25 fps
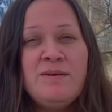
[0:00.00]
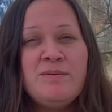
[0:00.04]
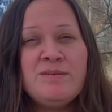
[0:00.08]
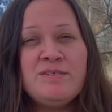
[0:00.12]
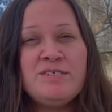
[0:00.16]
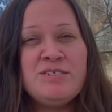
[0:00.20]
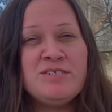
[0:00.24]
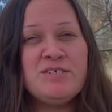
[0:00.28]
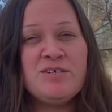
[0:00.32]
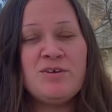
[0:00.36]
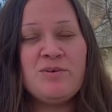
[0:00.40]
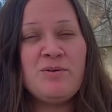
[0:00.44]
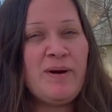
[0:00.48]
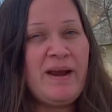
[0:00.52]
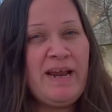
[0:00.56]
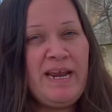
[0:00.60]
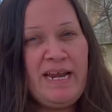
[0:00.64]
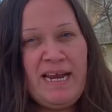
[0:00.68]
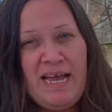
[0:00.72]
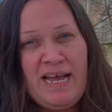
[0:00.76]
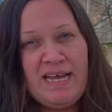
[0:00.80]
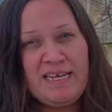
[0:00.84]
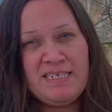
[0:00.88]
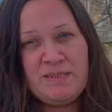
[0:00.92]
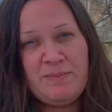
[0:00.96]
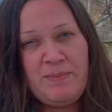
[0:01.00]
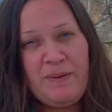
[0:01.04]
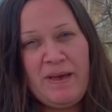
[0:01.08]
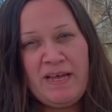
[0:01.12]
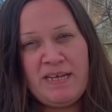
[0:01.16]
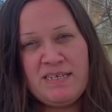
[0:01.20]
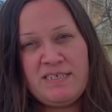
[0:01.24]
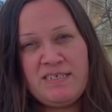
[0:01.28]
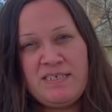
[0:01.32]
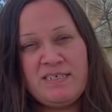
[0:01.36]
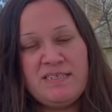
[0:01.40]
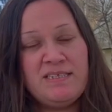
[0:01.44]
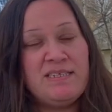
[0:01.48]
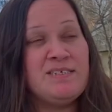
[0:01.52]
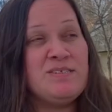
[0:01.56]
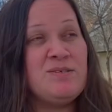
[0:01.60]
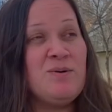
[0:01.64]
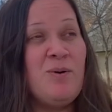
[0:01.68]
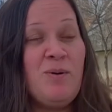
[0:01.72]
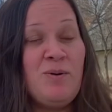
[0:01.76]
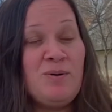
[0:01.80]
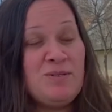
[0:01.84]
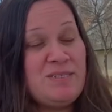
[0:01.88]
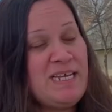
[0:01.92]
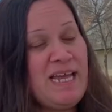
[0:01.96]
which is a great aspect. This
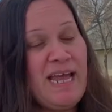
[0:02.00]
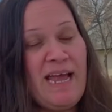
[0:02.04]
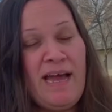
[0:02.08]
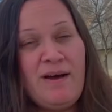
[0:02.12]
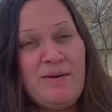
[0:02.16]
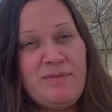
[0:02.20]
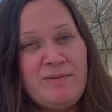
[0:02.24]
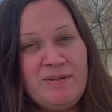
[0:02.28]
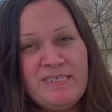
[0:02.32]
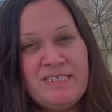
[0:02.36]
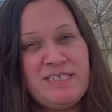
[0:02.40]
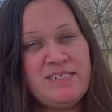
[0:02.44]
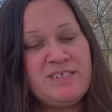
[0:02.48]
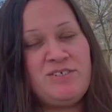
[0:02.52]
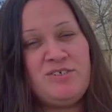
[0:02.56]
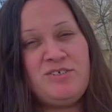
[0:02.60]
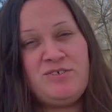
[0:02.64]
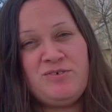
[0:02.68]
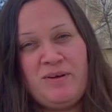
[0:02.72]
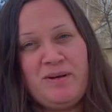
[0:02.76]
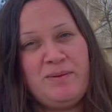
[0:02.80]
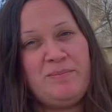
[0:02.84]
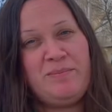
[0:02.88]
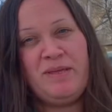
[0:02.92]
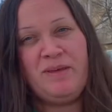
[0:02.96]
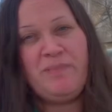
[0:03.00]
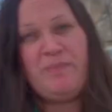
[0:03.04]
whole town is extremely